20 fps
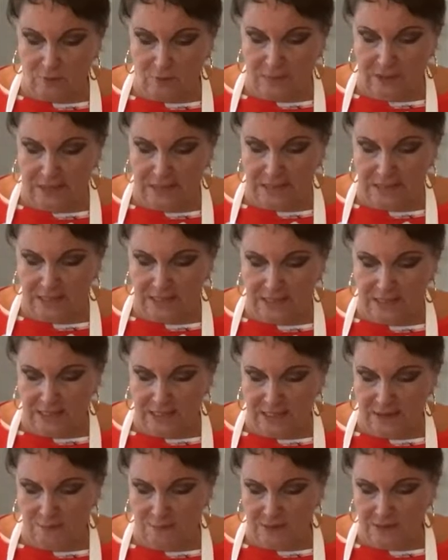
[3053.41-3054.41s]
the plate a
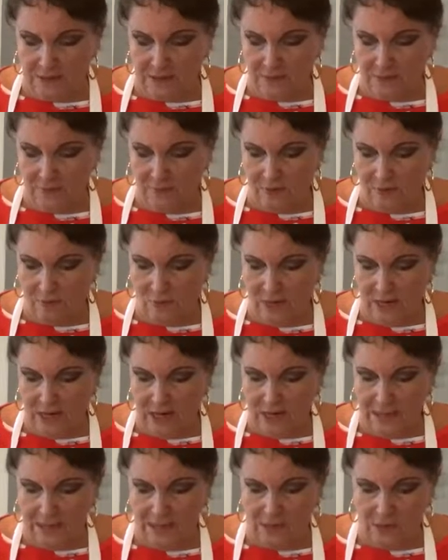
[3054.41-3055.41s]
tiny bit as well.
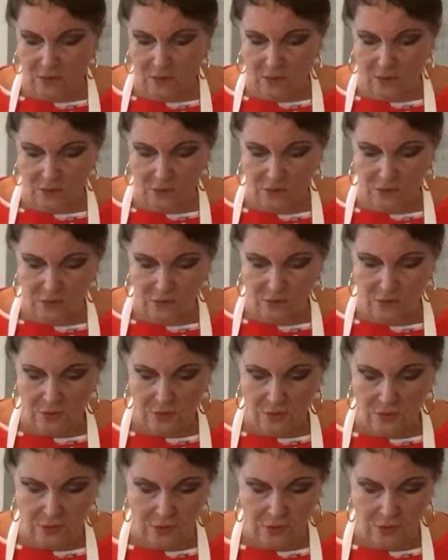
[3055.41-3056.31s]
Why not?